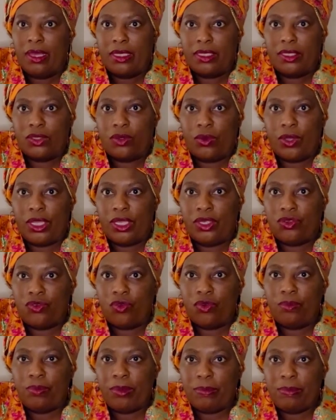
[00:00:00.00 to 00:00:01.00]
So it
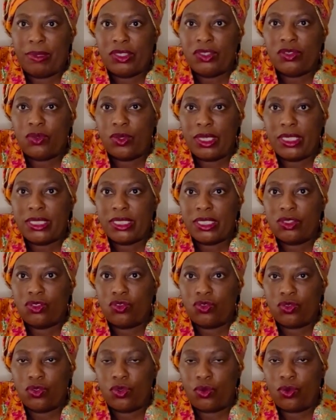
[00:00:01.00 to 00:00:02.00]
would be best to listen
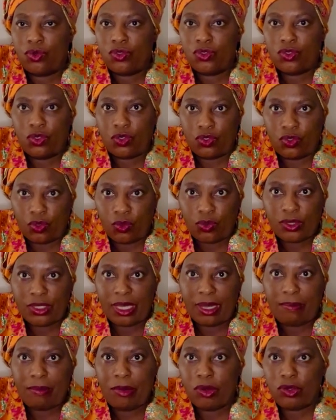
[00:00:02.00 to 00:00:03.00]
to your doctor
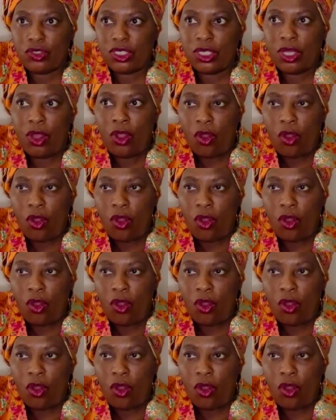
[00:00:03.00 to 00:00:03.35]
about